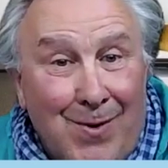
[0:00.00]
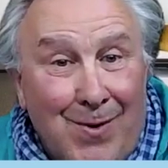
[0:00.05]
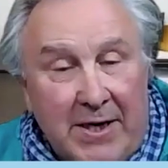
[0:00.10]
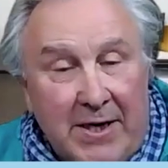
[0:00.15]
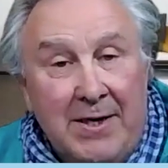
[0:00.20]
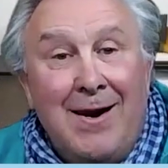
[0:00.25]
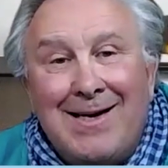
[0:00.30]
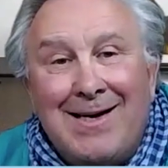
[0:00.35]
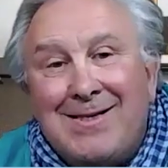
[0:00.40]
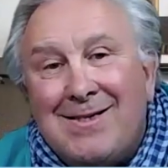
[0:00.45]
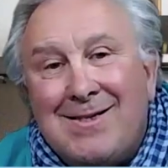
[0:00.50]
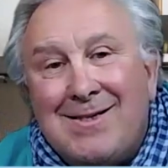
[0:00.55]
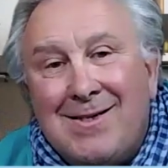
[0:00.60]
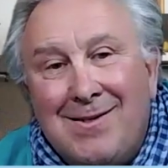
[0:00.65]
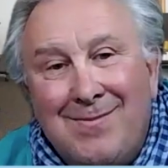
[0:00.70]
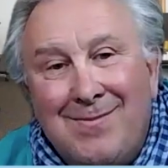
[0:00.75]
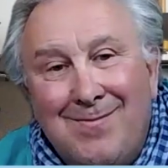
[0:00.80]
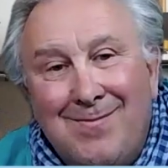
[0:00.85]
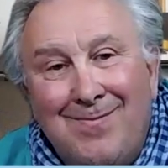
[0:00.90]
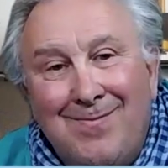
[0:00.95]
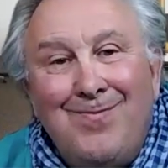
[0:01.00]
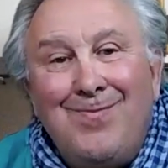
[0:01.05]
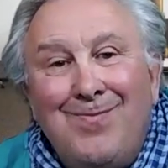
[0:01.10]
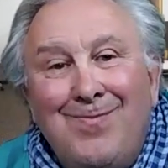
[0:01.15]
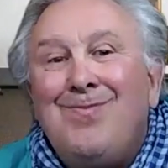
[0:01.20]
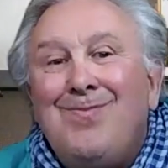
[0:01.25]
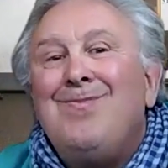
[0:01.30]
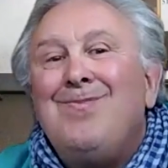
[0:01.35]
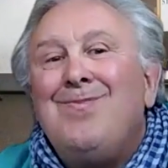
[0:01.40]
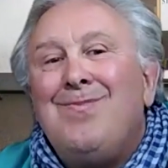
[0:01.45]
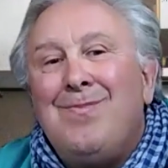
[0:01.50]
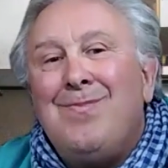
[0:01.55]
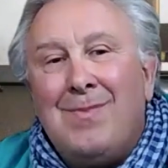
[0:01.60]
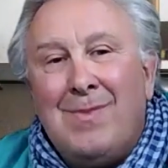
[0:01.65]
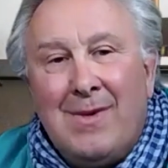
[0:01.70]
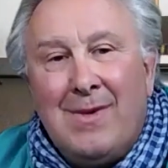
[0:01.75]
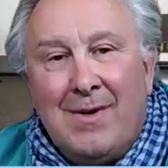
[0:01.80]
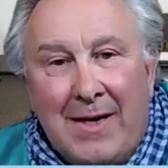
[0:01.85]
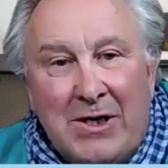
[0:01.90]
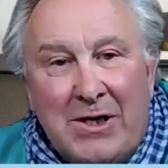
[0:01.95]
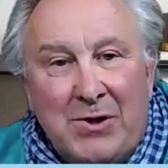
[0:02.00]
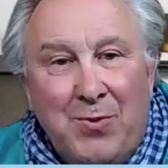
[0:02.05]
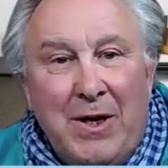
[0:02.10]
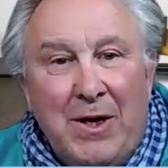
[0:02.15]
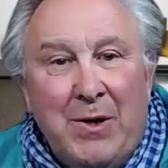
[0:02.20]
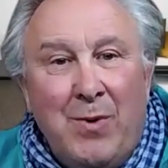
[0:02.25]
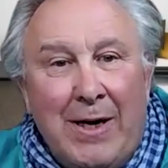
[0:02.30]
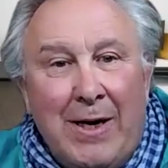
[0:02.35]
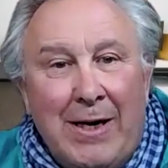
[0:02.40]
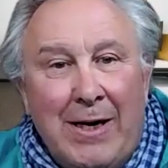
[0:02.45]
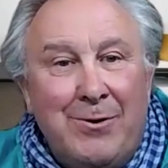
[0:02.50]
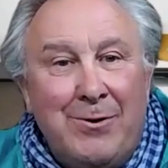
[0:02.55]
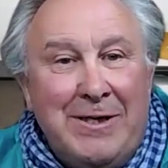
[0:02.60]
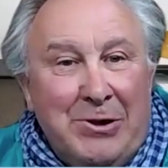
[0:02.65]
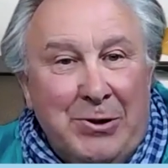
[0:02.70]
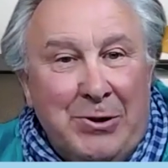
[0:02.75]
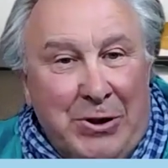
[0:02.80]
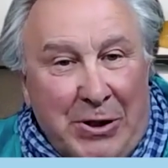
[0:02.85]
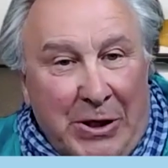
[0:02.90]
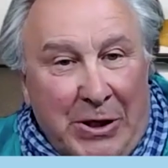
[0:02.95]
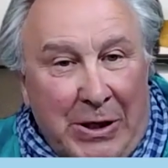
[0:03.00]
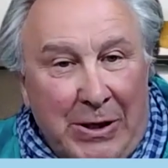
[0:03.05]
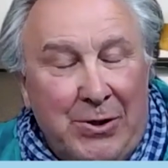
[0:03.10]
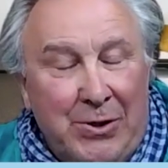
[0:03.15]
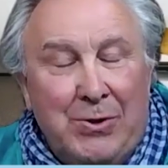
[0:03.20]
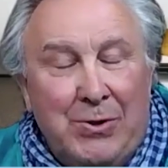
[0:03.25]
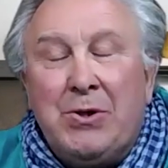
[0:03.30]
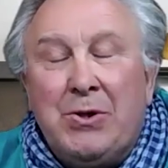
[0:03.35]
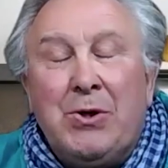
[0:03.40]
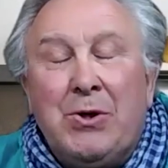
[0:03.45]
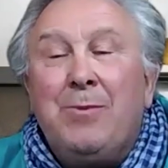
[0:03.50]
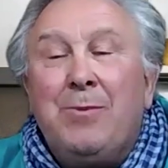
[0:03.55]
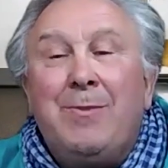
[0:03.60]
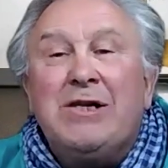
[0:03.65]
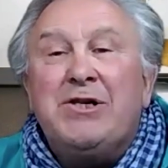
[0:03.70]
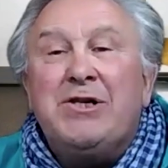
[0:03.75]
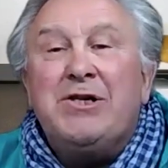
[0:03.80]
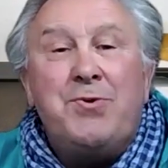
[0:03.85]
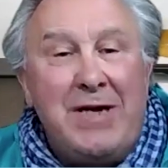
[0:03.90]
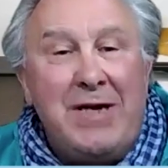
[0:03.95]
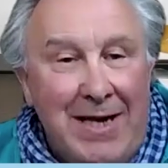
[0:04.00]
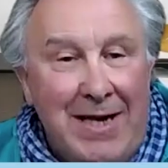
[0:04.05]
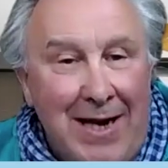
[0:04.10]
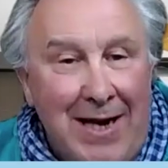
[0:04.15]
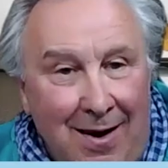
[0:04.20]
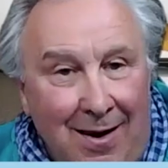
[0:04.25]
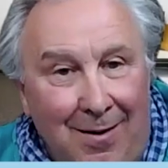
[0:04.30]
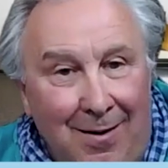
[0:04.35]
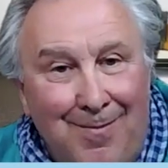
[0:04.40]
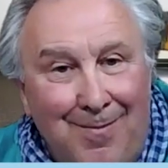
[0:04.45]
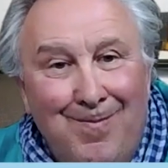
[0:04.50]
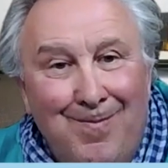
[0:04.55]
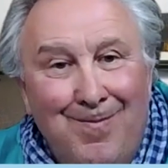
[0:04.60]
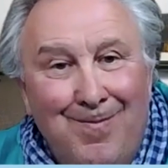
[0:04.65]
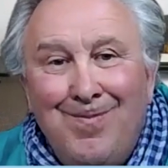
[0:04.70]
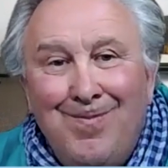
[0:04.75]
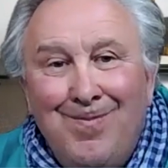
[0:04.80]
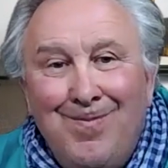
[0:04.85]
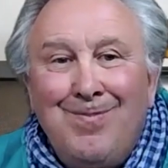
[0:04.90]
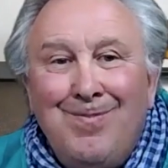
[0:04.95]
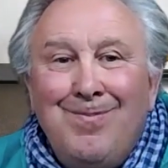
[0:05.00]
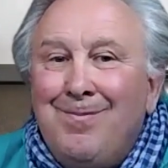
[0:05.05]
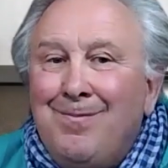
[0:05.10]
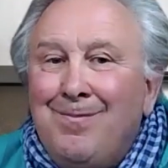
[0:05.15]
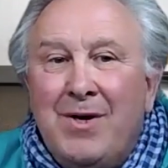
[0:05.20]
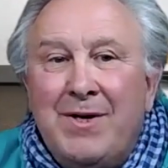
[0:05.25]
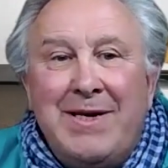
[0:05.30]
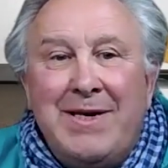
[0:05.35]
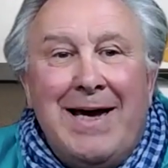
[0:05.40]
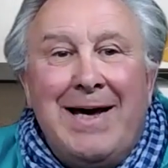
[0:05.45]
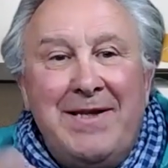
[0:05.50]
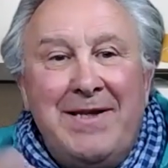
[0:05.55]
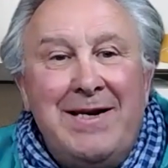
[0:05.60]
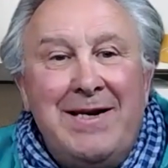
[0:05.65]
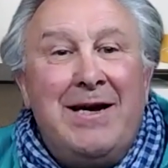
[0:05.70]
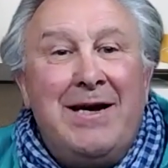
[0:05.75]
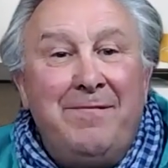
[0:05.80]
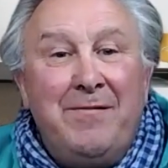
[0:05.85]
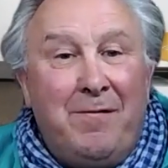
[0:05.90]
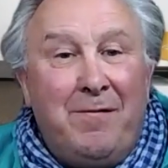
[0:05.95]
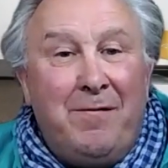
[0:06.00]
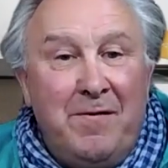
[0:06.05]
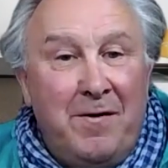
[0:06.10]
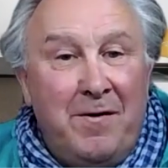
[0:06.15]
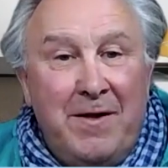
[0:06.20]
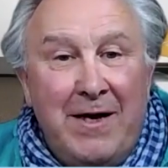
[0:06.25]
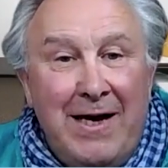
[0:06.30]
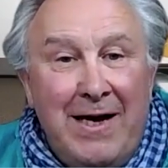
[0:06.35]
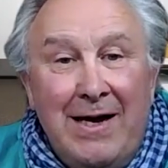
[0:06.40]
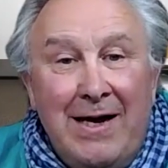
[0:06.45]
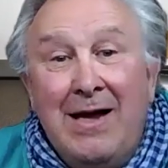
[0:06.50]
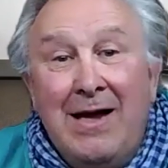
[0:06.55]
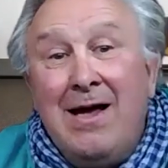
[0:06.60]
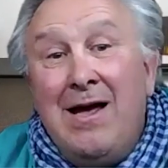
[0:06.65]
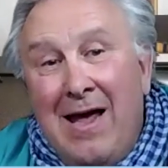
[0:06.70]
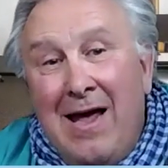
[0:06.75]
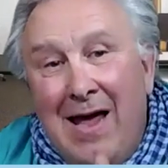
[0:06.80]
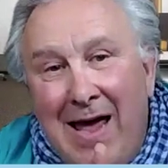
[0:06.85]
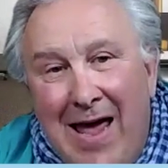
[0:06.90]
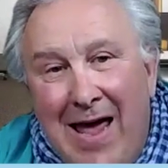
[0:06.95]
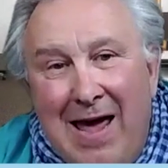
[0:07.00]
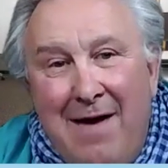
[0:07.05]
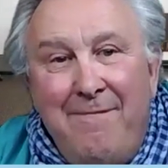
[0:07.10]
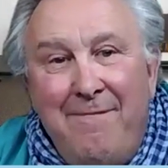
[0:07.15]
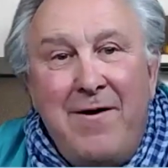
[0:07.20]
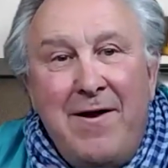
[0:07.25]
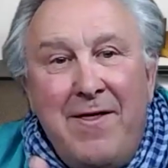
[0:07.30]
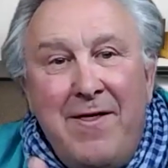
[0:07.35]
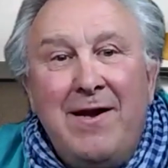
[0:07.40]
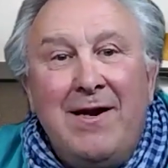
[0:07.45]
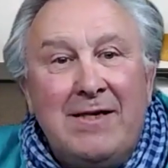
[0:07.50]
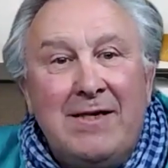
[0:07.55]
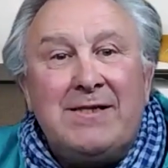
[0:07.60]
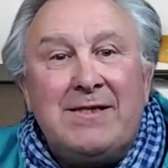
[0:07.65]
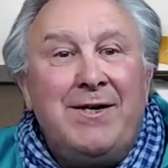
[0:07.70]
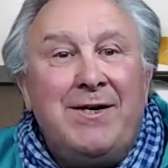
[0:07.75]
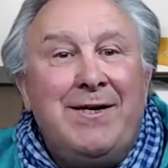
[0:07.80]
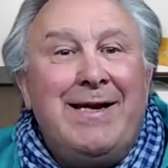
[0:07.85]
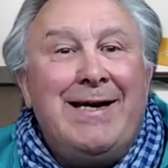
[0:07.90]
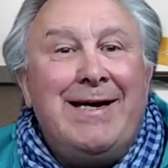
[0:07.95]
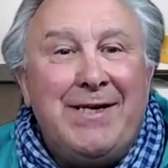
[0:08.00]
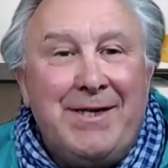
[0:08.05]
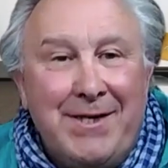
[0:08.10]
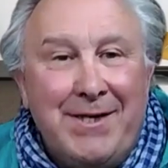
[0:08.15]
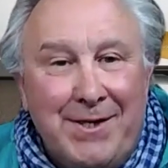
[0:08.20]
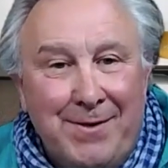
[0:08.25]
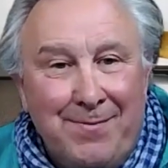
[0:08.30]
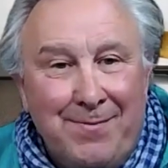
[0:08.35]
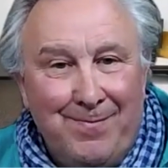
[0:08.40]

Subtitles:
Previously you did. Next week we're going to talk about retail, but at the end of the day, everything is connected.